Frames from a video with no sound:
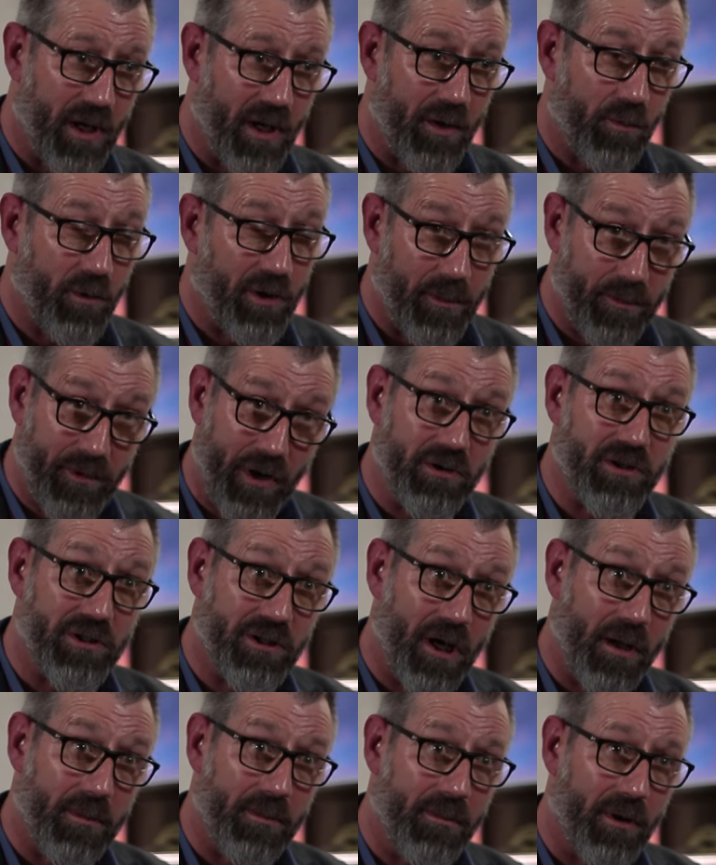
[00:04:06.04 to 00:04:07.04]
uh, we've got a
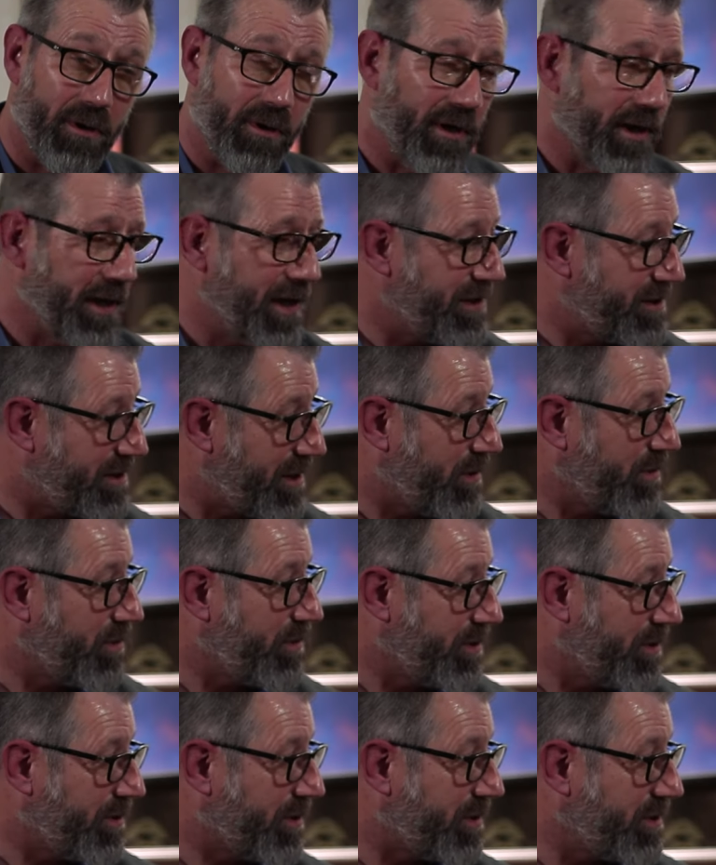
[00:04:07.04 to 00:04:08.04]
prototype model here, so
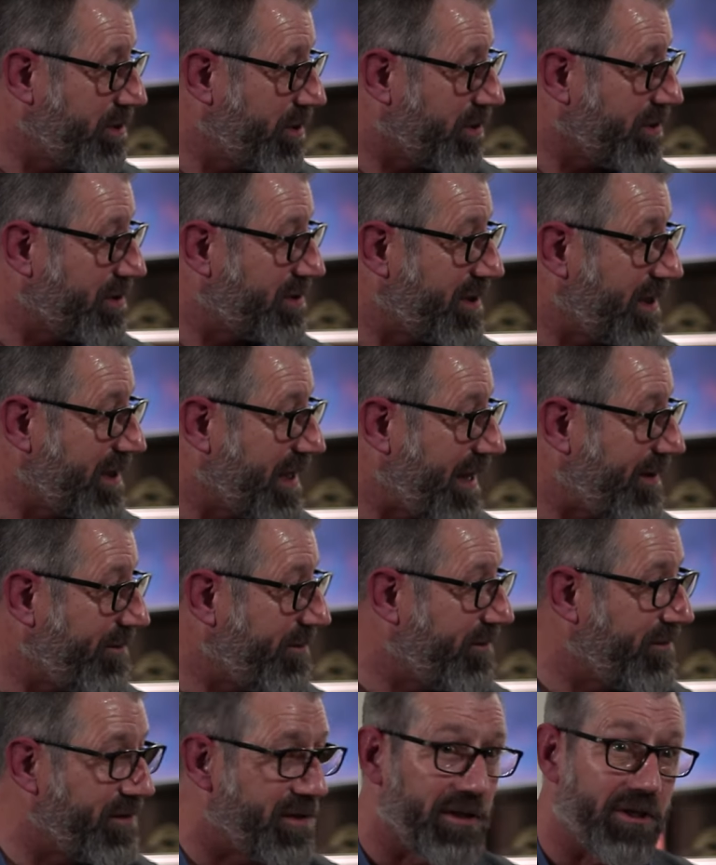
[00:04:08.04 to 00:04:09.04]
you can, you can see that
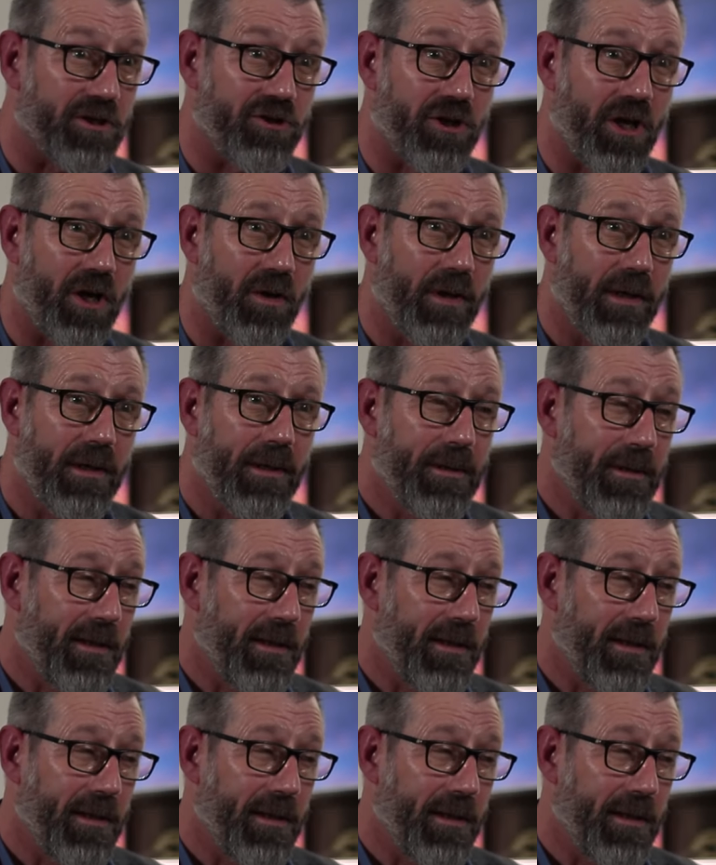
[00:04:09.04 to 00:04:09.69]
if you visit the show.